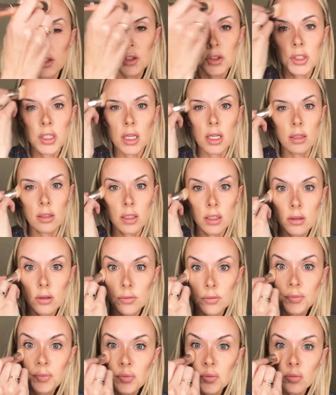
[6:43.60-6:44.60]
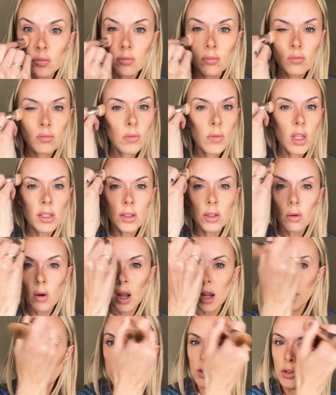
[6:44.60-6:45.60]
your T-zone. So
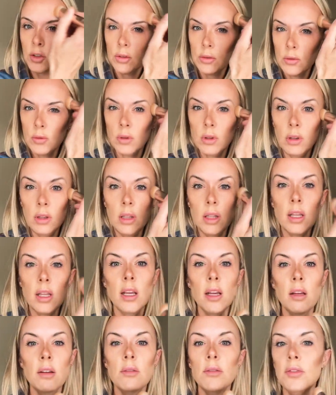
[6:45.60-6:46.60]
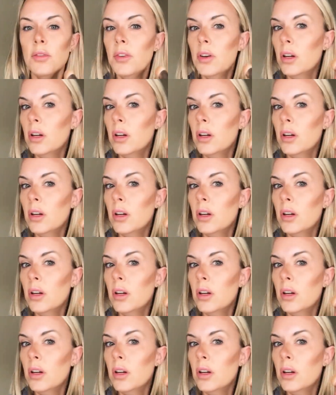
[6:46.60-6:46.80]
I do leave